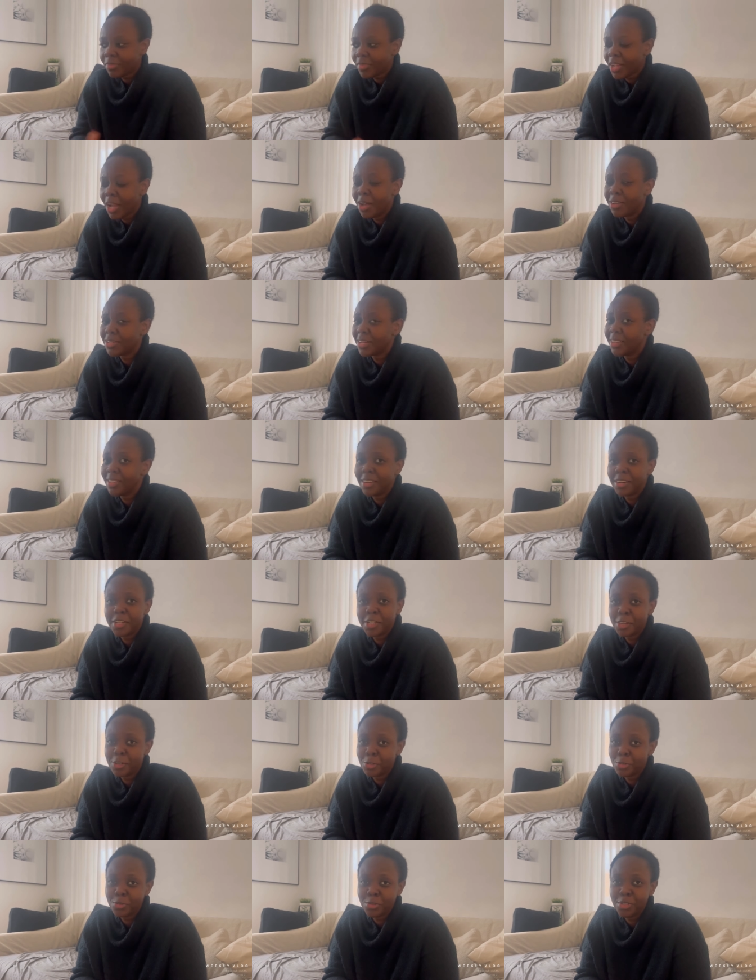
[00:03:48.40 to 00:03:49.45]
I was like, lucky I
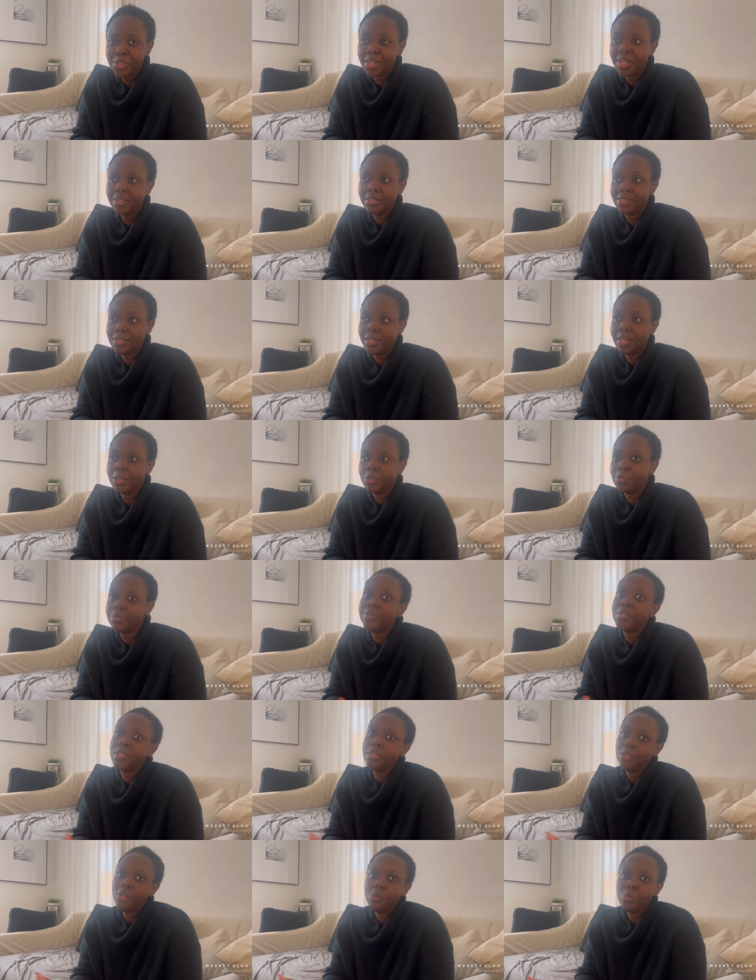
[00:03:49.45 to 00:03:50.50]
saw you downstairs.
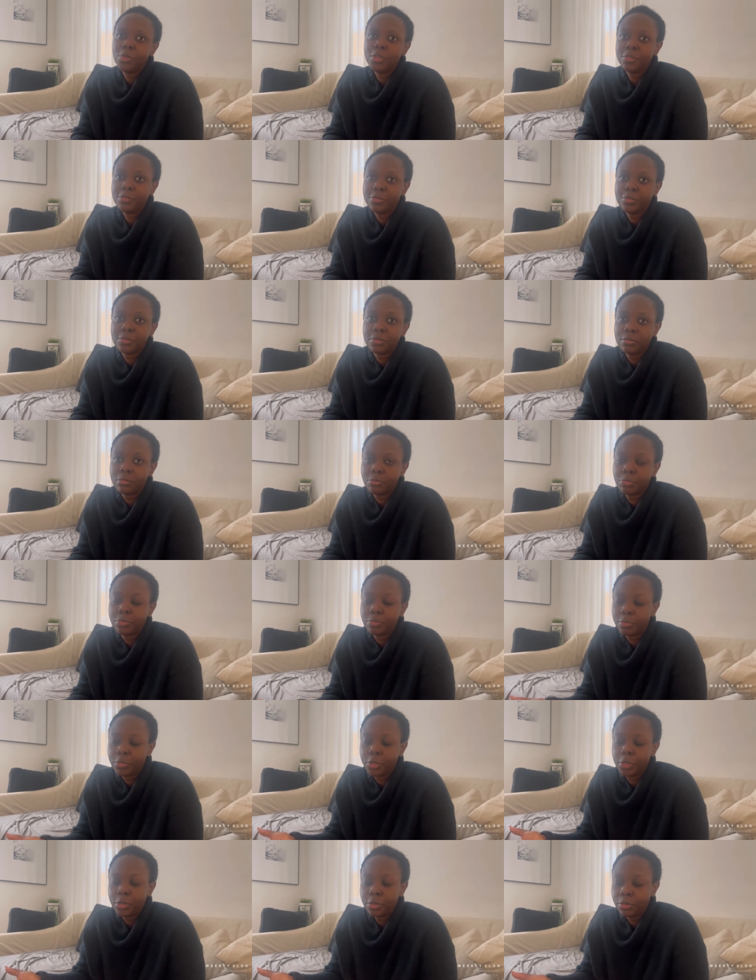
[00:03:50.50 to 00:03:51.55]
Obviously, you would have,
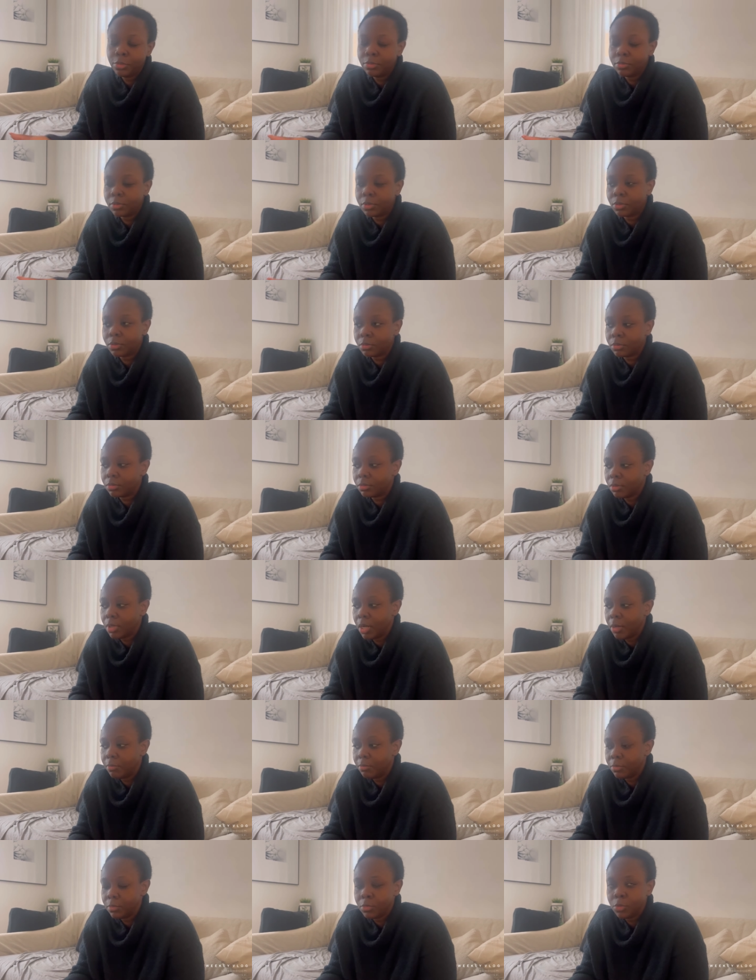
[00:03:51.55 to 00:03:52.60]
you know,
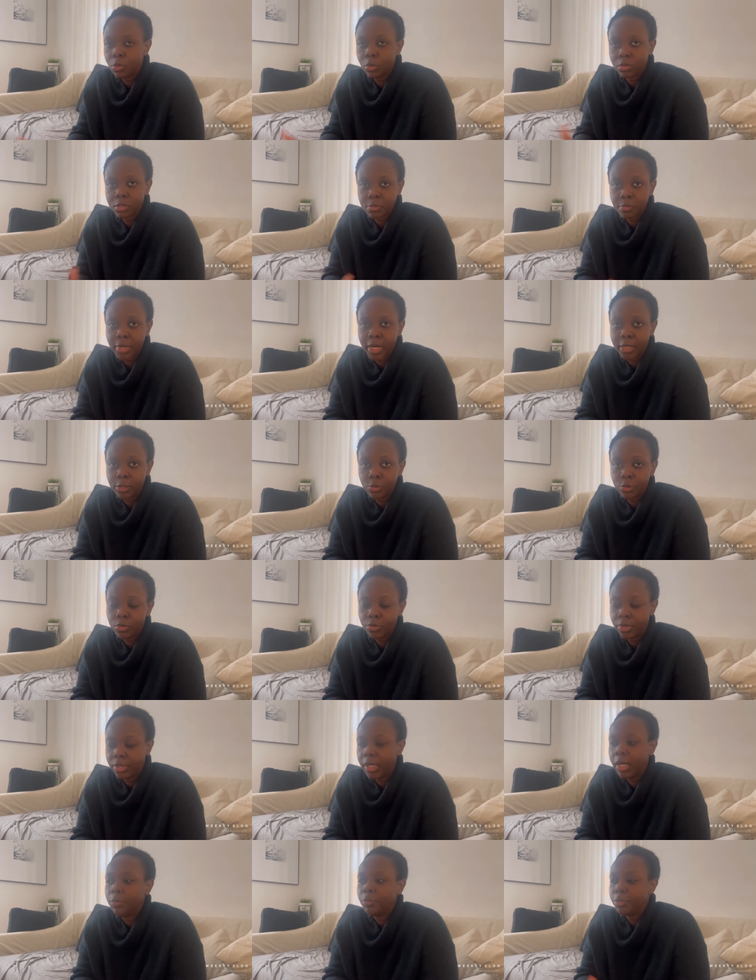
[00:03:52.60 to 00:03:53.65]
um, knocked my door
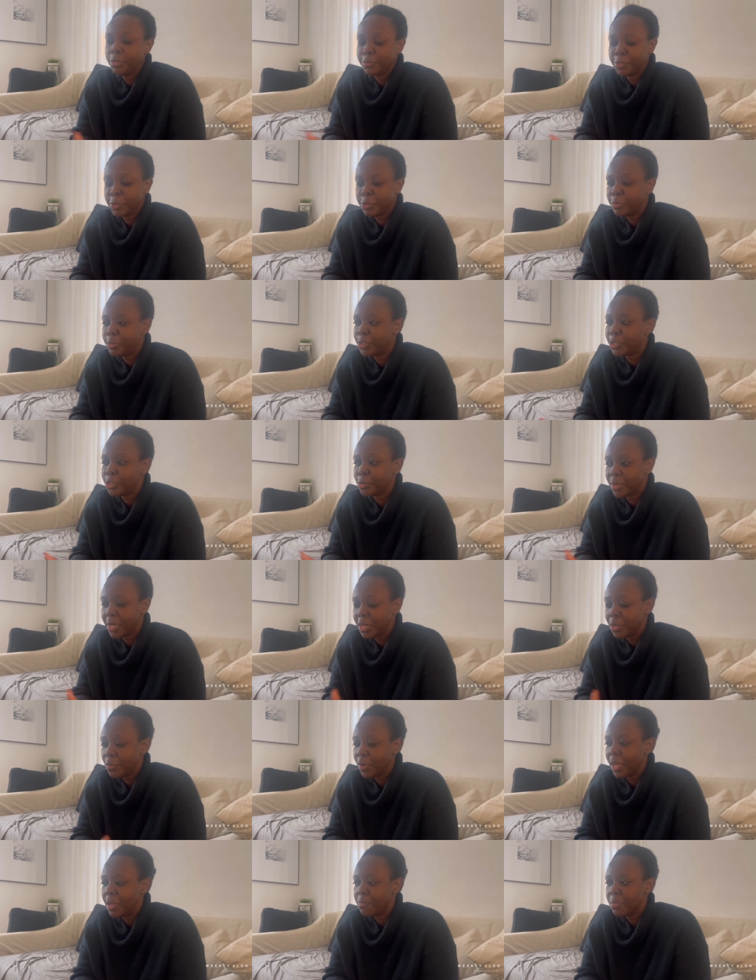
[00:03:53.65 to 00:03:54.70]
and I would have opened you
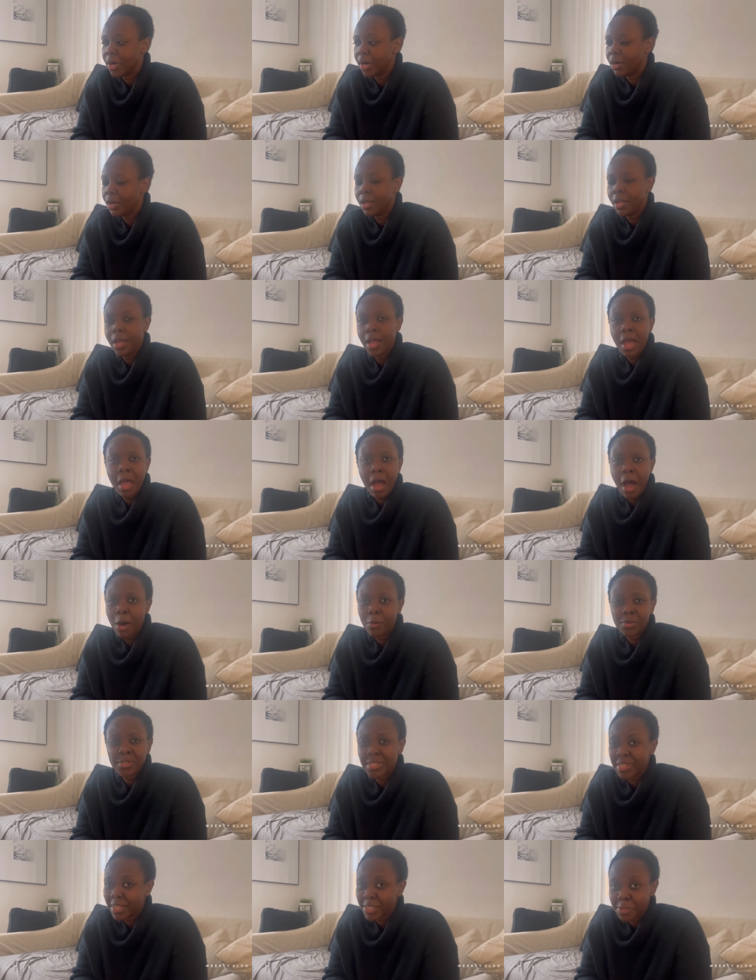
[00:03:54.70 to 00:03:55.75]
anyway. But I
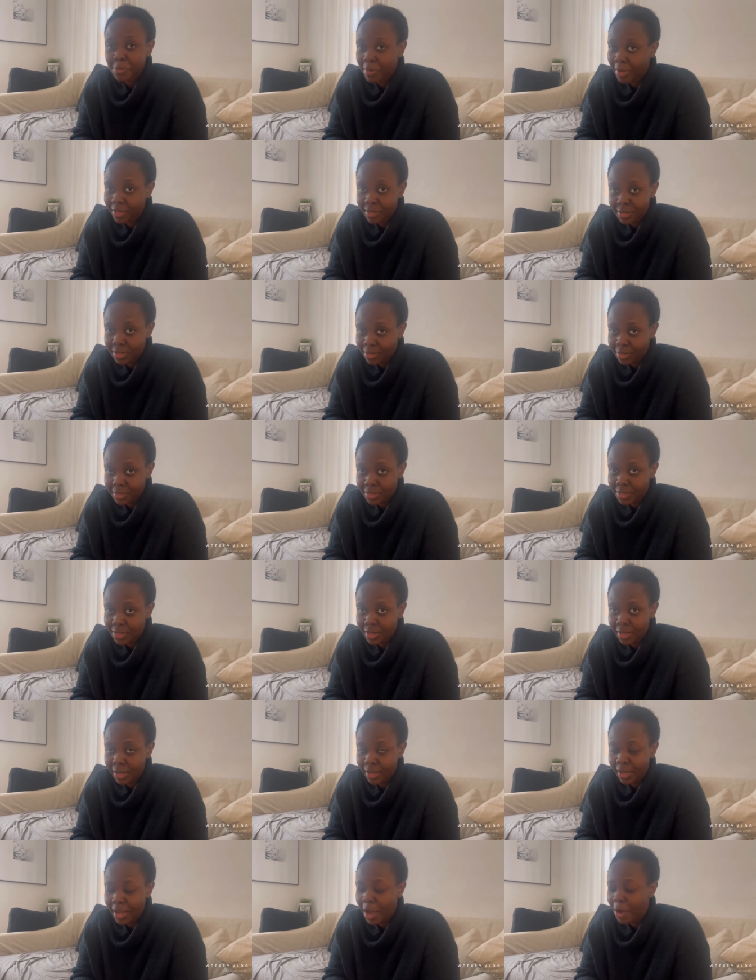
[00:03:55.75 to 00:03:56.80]
wasn't expecting it
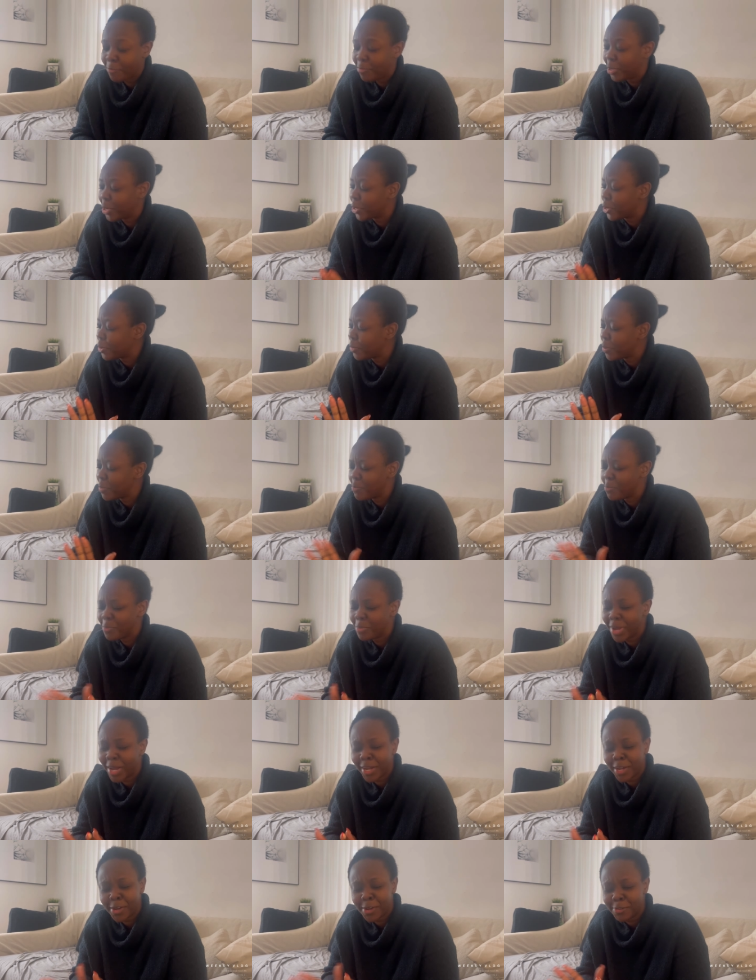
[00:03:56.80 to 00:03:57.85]
today. I've been going
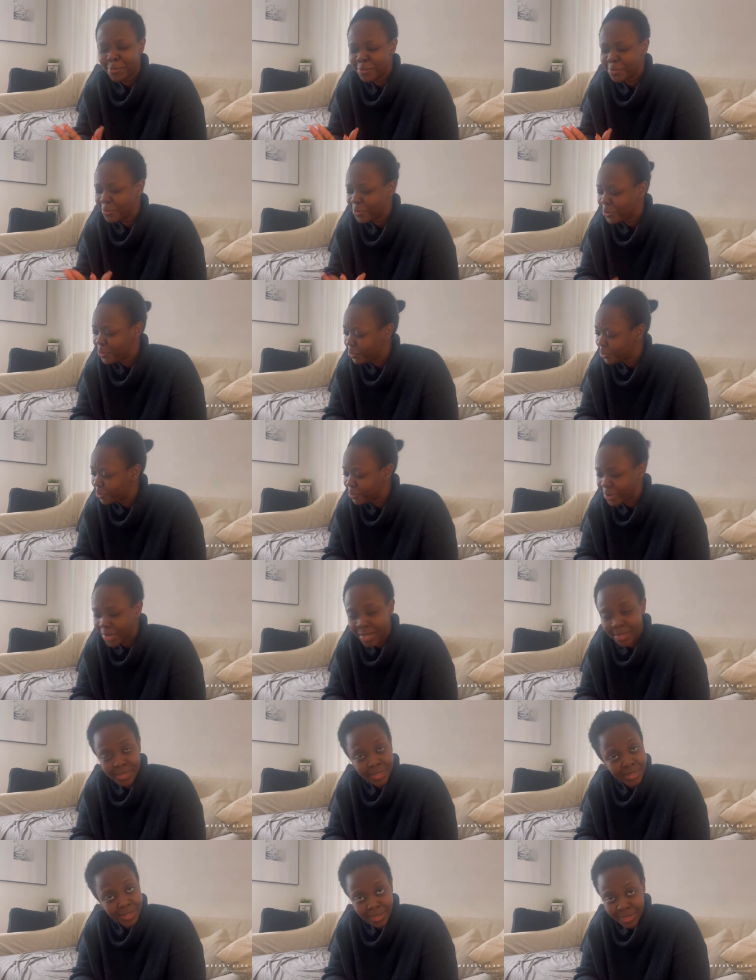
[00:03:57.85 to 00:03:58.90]
back and forth with
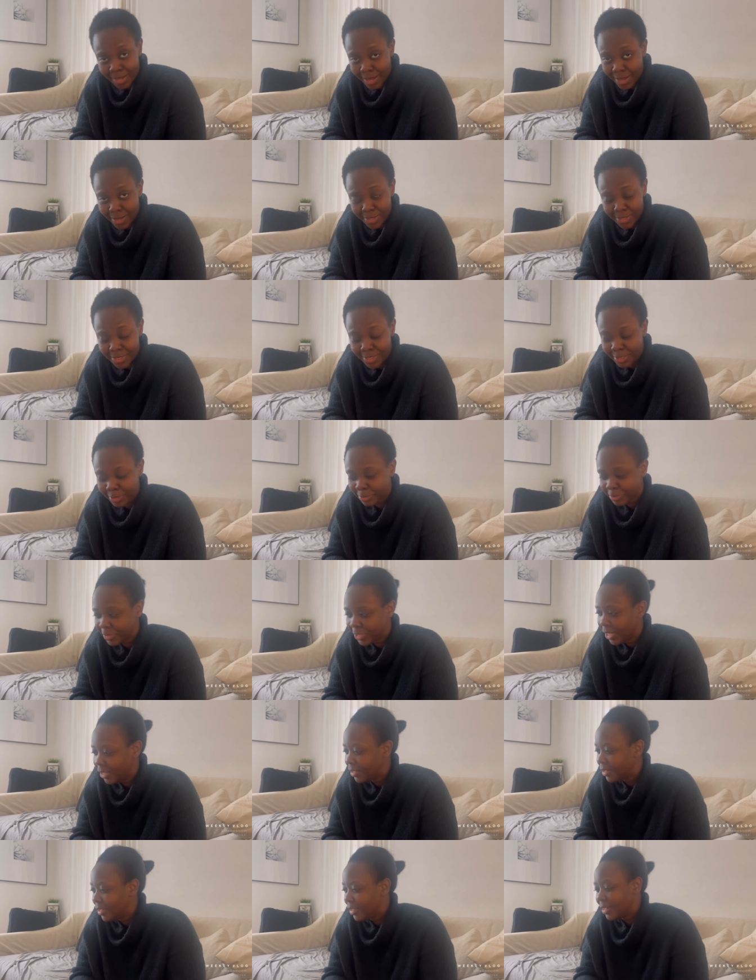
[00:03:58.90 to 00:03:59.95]
IKEA, guys.
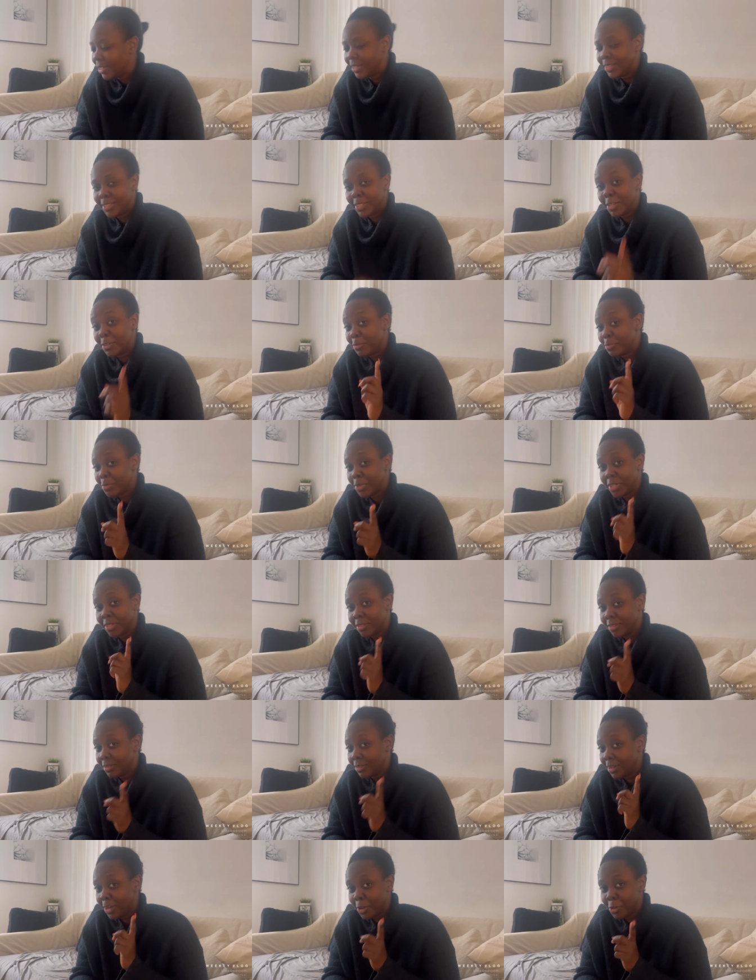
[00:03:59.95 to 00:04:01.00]
They've
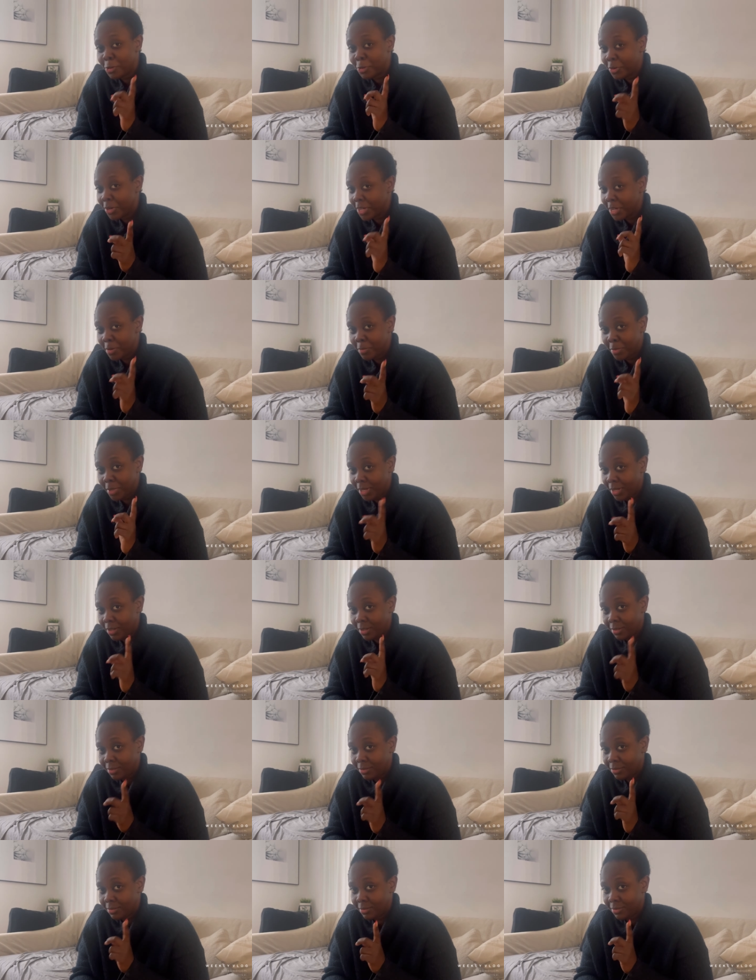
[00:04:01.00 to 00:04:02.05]
been annoying me
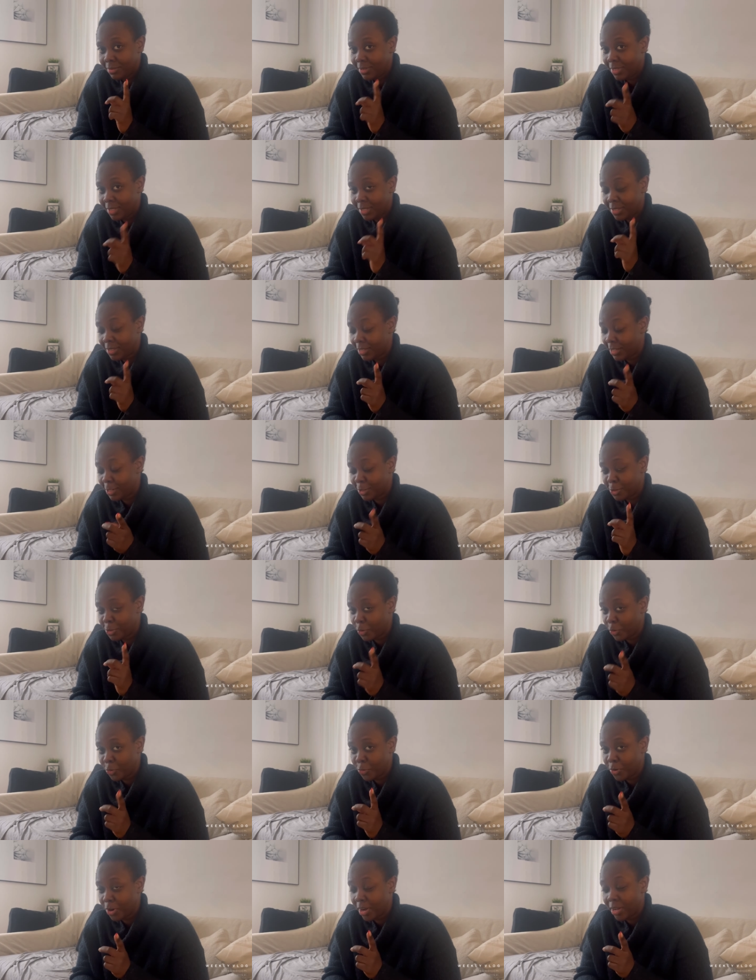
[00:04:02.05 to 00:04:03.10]
this year
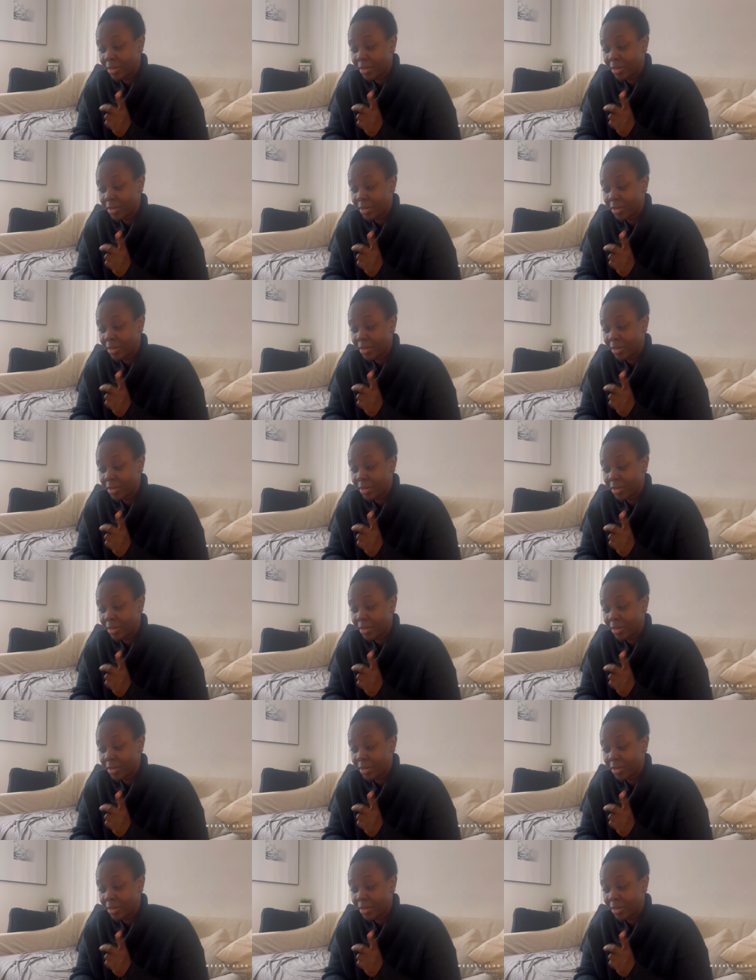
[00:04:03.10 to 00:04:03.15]
so far